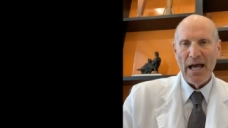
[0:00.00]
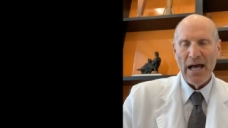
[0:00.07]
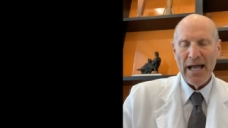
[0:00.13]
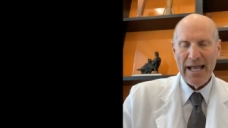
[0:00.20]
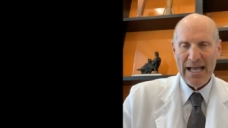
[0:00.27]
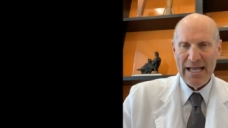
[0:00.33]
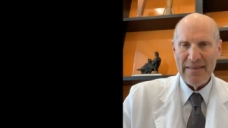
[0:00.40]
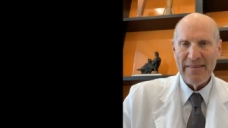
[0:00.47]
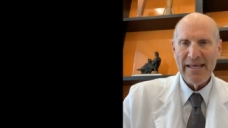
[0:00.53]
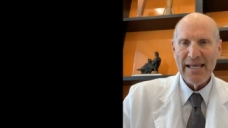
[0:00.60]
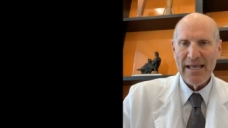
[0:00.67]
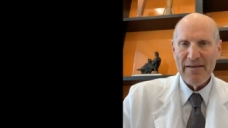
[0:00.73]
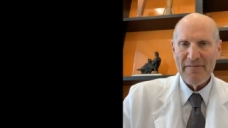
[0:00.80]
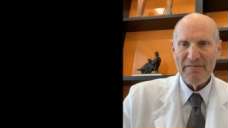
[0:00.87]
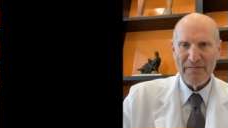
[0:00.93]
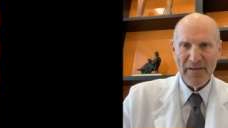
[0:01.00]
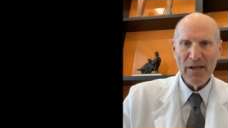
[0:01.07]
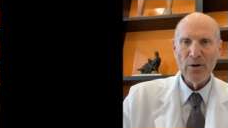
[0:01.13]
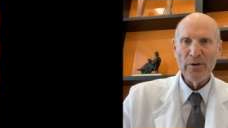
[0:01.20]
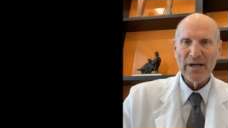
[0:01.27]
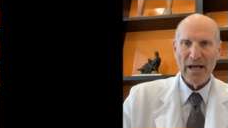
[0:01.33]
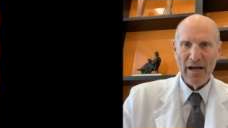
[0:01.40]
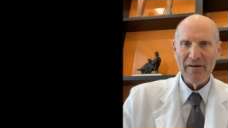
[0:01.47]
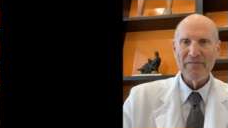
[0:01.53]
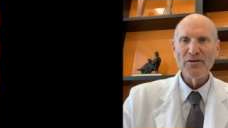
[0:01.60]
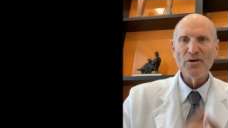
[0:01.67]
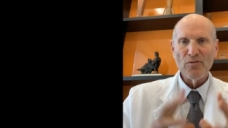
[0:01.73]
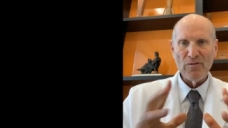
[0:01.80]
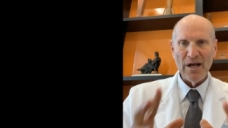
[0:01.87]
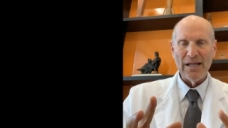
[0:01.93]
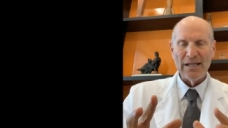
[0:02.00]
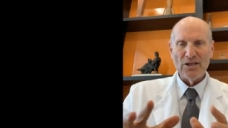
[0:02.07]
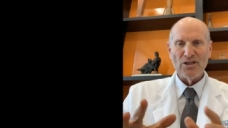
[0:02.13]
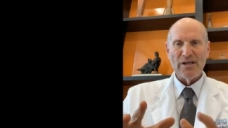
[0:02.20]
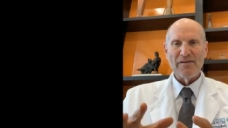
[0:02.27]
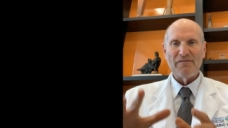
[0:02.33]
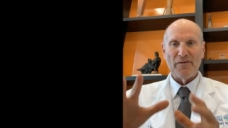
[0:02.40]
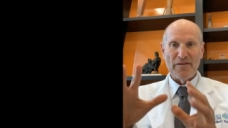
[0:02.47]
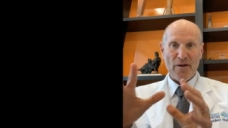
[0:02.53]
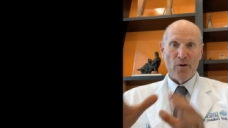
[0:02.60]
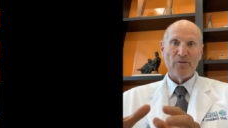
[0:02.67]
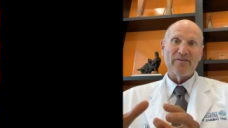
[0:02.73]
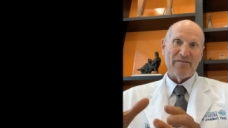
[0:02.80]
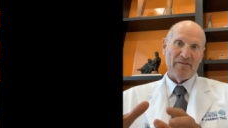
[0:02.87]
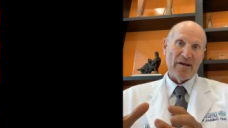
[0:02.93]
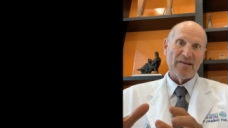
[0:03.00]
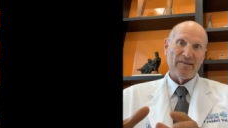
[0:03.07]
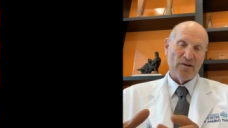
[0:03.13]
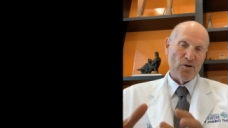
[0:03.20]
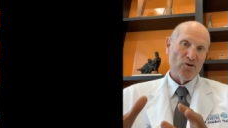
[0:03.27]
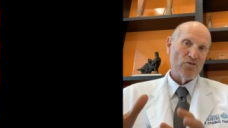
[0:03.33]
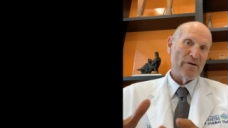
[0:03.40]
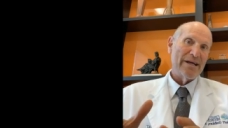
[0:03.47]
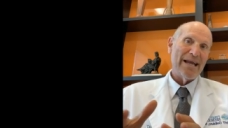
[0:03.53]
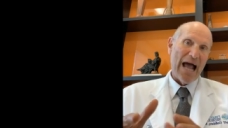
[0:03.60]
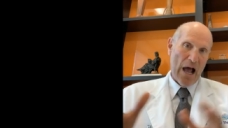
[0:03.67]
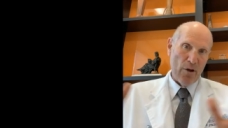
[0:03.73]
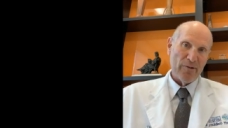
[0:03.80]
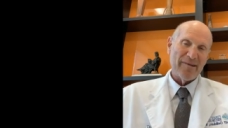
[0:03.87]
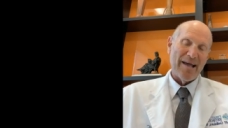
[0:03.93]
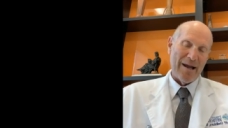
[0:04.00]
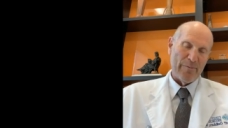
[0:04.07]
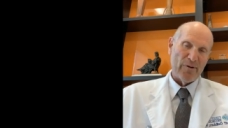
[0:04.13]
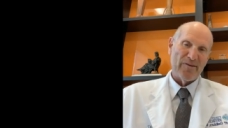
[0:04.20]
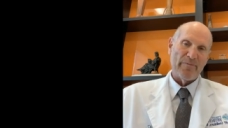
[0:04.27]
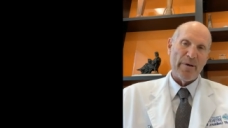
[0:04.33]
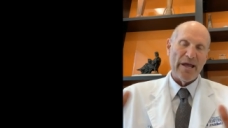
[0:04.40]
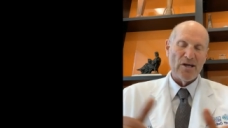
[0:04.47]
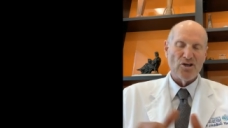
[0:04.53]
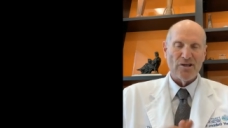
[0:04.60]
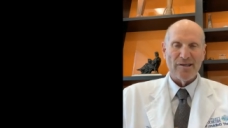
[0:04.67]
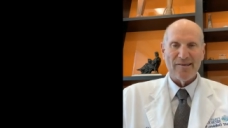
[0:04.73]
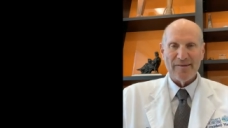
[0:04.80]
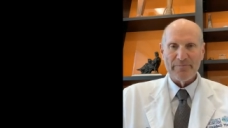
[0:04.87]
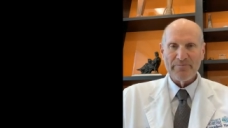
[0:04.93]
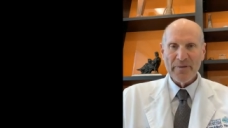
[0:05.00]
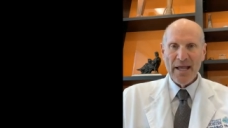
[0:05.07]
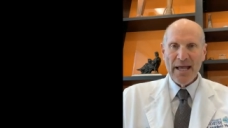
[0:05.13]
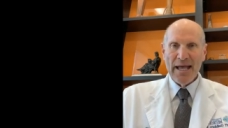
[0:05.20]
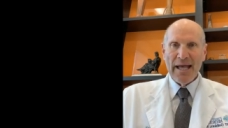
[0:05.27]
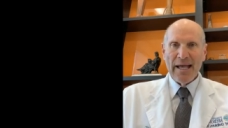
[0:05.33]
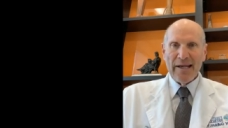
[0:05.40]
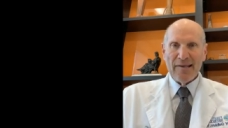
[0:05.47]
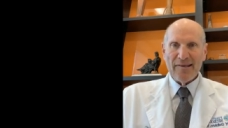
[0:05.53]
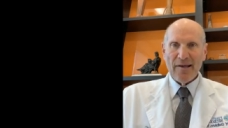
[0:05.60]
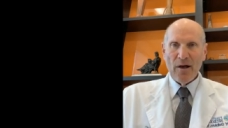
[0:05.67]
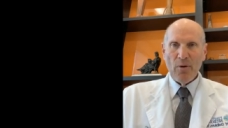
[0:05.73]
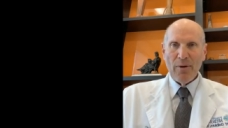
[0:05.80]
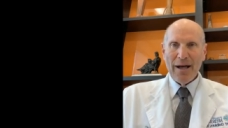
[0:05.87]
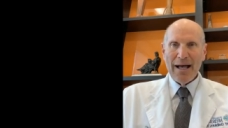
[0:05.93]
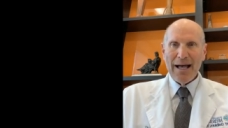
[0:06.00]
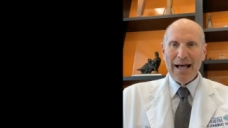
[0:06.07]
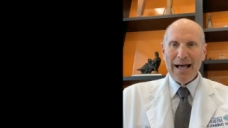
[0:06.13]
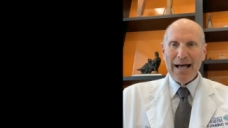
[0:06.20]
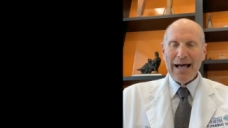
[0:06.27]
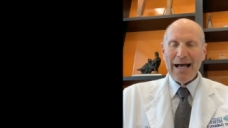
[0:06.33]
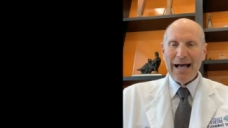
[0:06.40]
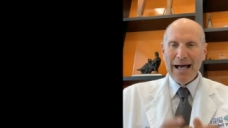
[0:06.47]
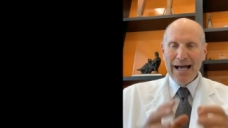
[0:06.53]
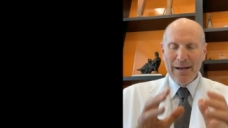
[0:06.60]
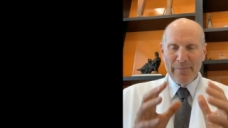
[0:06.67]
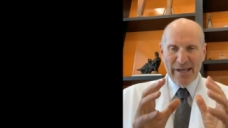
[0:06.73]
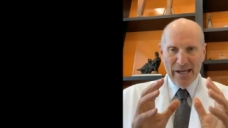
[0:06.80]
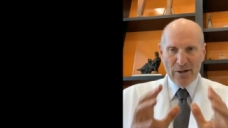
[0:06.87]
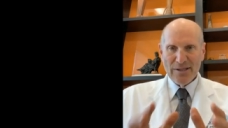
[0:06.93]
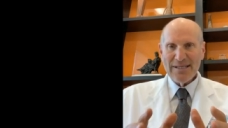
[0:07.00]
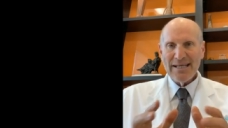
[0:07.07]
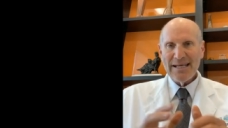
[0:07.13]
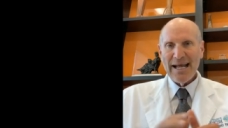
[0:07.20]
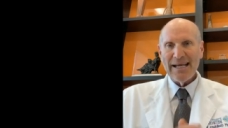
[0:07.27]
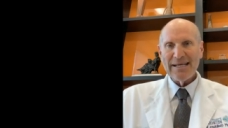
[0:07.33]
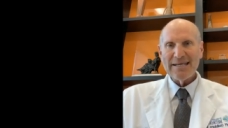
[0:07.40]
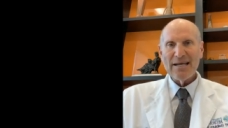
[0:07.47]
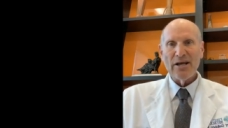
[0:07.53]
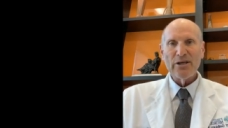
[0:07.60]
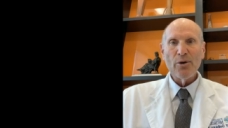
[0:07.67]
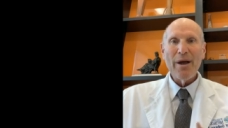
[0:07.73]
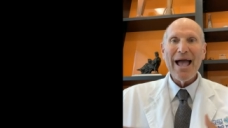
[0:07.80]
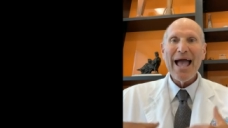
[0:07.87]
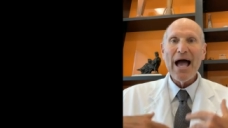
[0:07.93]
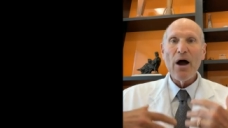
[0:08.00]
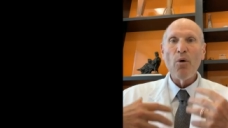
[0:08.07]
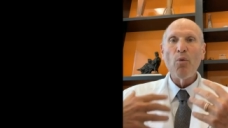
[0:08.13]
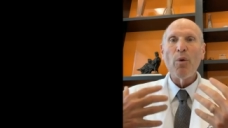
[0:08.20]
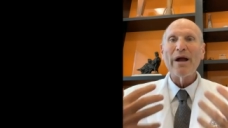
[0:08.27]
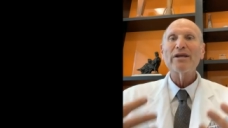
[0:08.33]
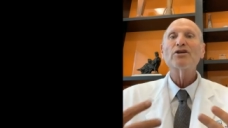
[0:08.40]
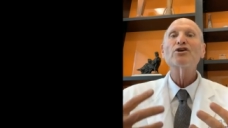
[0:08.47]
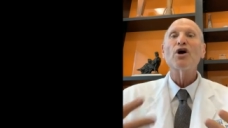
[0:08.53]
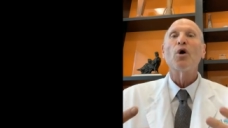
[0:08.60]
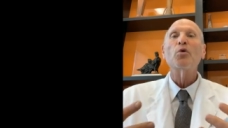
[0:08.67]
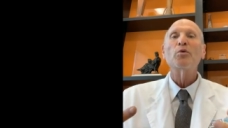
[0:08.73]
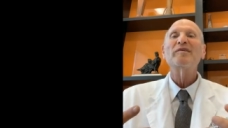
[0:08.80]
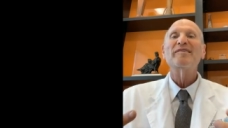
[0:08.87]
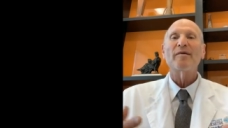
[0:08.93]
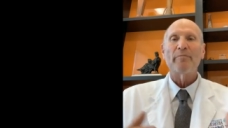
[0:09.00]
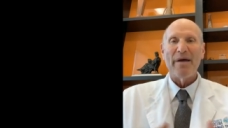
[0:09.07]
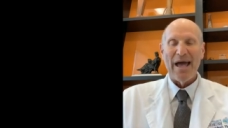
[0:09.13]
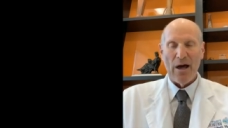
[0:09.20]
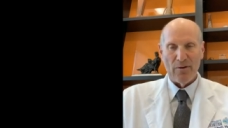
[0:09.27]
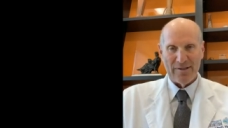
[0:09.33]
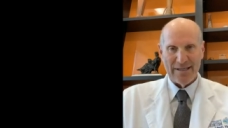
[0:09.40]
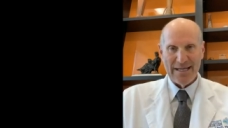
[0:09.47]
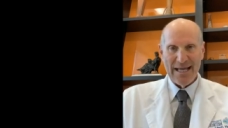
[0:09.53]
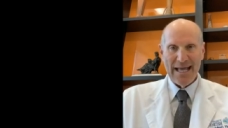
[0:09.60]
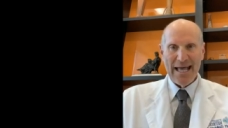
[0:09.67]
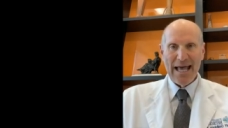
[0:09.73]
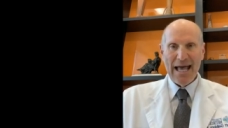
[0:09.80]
uh, in the field of neurology for those of us who treat Alzheimer's patients. So I'm here today to tell you how one goes about